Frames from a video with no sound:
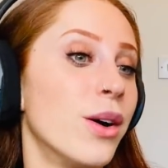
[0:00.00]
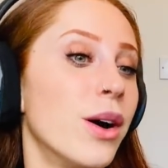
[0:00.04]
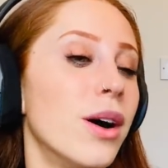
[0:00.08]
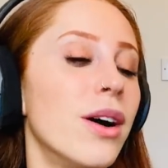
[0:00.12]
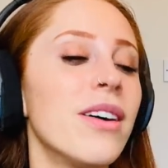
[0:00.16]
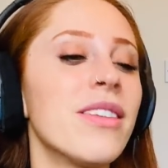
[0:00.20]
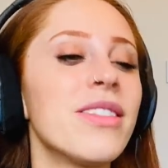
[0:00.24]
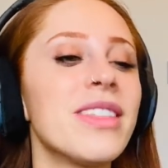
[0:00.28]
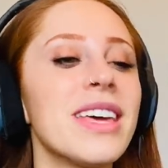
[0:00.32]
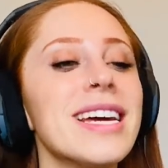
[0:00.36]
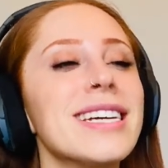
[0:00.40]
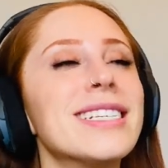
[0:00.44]

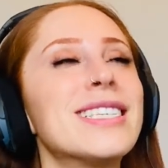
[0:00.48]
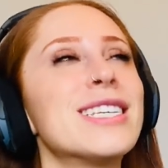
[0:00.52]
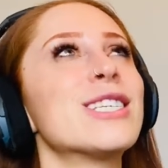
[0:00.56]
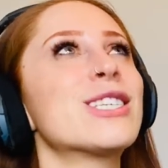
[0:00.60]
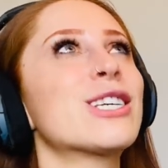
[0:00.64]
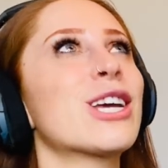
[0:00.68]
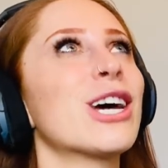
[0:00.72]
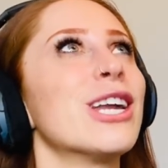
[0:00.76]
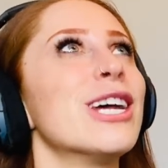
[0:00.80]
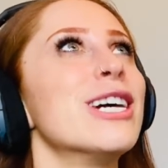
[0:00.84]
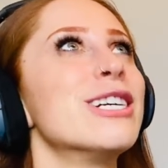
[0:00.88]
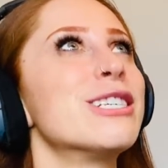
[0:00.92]
Oh, this is
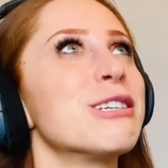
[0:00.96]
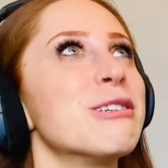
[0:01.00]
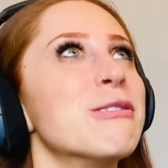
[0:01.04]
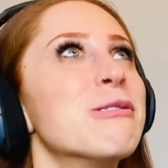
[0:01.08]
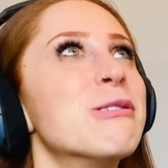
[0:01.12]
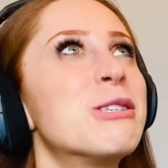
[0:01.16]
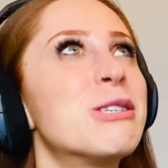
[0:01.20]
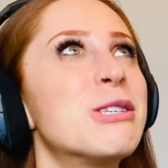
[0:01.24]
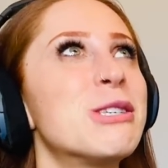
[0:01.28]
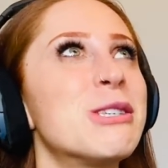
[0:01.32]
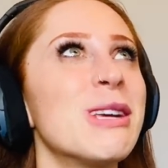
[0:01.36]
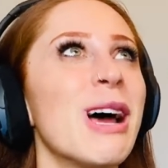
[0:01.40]
gonna do
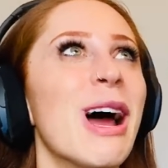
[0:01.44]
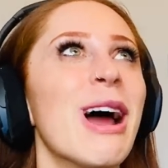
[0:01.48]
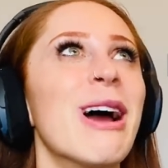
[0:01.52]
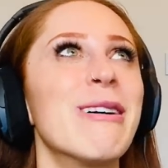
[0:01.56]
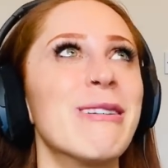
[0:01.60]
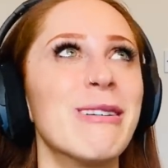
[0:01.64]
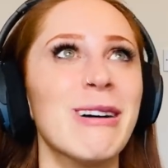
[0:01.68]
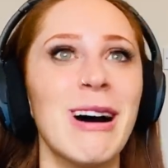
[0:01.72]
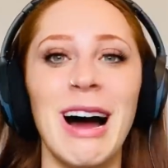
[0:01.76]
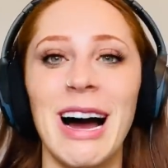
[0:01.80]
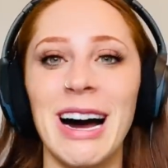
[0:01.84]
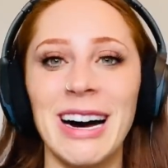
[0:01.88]
so
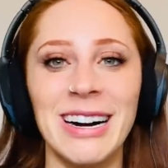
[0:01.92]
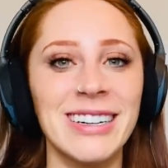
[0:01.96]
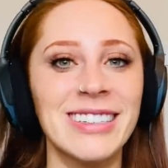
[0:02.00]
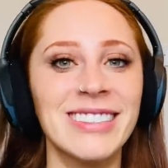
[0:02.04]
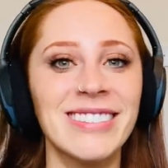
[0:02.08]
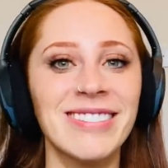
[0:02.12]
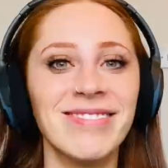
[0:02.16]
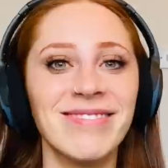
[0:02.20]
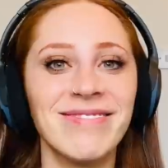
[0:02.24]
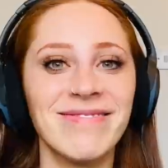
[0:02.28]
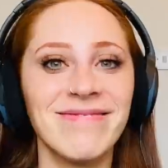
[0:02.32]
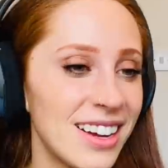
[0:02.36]

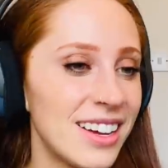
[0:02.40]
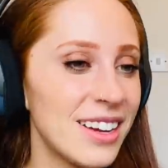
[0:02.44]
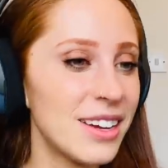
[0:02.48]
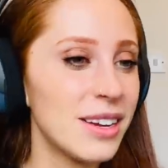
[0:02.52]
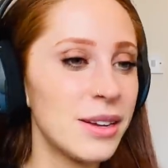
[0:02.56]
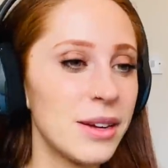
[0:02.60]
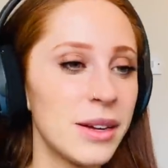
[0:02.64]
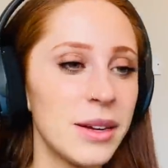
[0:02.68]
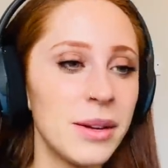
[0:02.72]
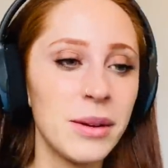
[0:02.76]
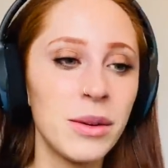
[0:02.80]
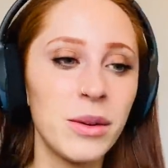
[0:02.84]
well.
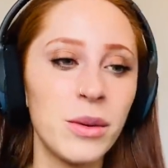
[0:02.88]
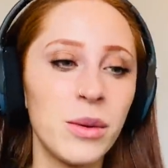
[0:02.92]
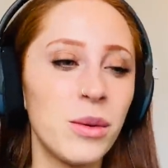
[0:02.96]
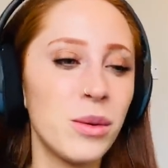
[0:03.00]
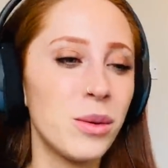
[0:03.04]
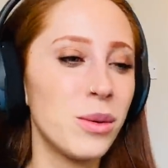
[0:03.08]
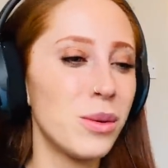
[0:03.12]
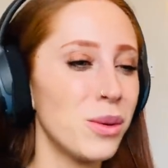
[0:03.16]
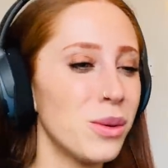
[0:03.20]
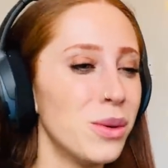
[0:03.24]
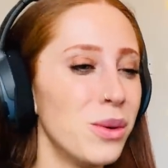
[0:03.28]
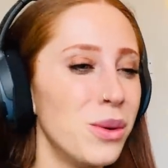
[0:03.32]

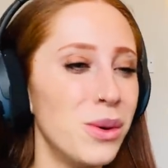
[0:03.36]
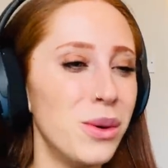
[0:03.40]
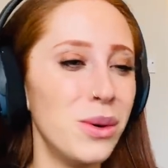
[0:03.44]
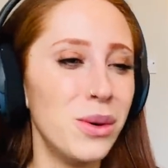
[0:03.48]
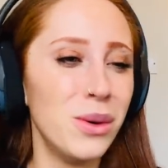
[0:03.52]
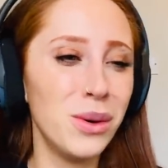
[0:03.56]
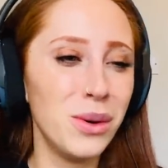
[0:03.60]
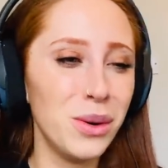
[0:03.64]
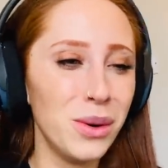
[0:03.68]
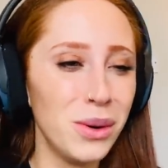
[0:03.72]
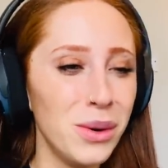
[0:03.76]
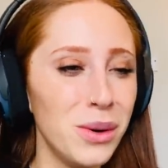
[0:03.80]

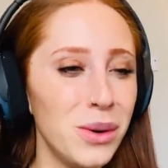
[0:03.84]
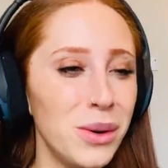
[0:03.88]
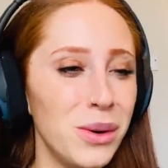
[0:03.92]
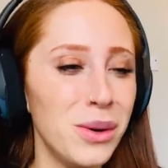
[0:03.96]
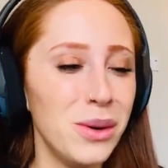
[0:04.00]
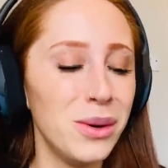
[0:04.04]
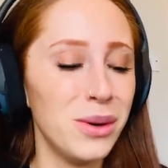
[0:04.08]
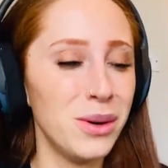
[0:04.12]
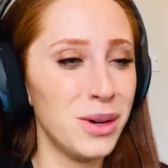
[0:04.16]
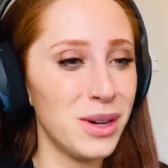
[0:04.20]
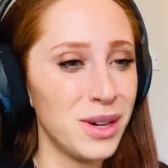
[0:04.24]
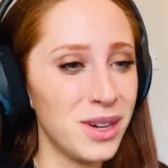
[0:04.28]

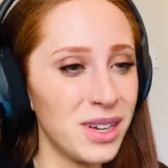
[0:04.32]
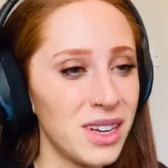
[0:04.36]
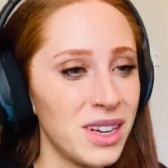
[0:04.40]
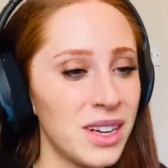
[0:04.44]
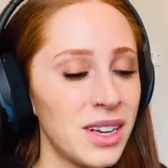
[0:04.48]
Ooh.